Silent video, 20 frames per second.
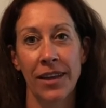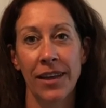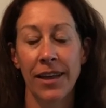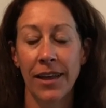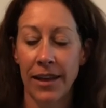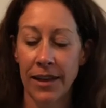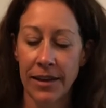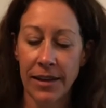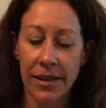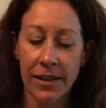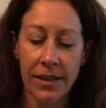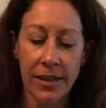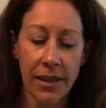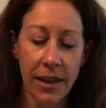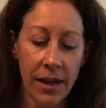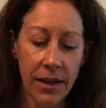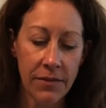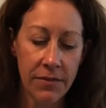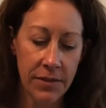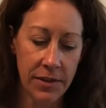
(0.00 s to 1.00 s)
and I
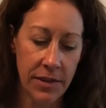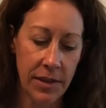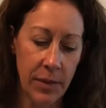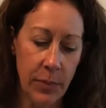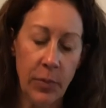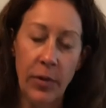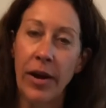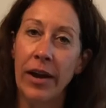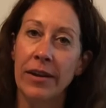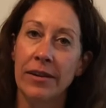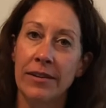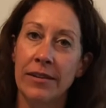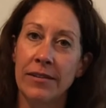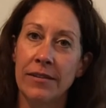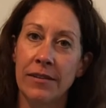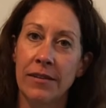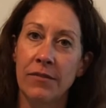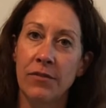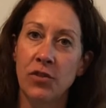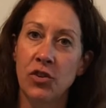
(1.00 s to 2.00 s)
loved the practice
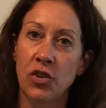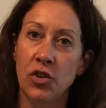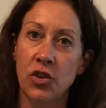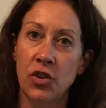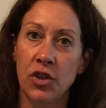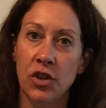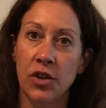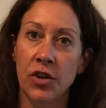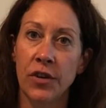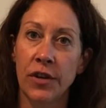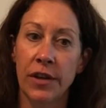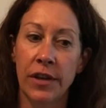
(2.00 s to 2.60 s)
of Chigiri.